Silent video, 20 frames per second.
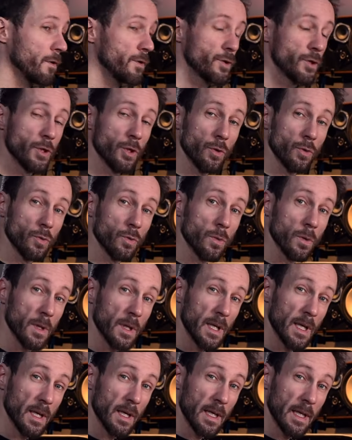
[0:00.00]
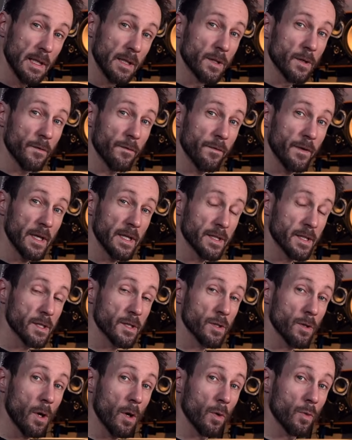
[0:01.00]
two
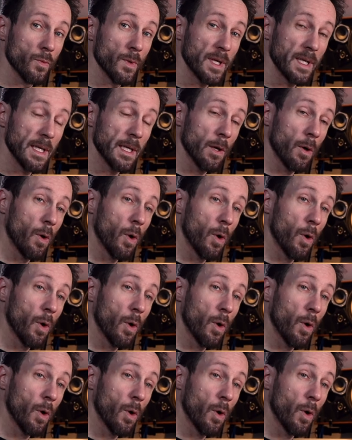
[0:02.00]
interfaces already,